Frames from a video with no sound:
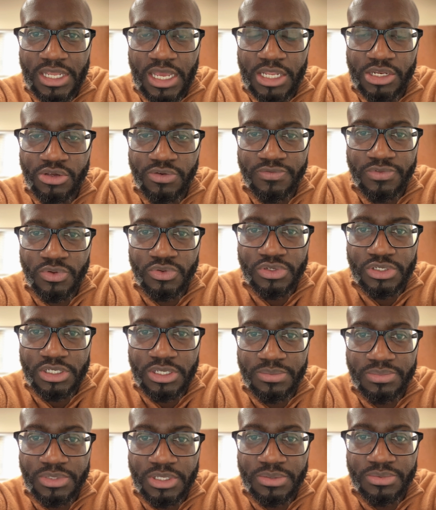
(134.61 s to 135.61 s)
any of those
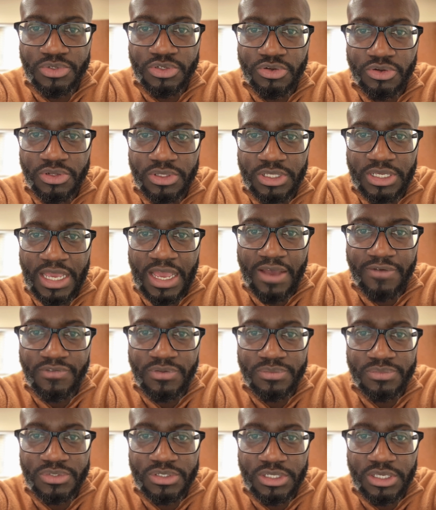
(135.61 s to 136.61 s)
symptoms, certainly have
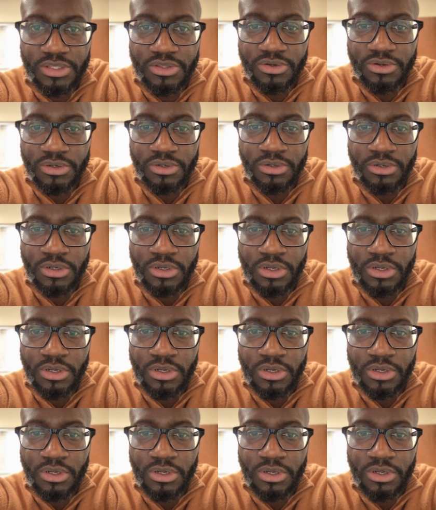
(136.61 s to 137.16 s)
them see their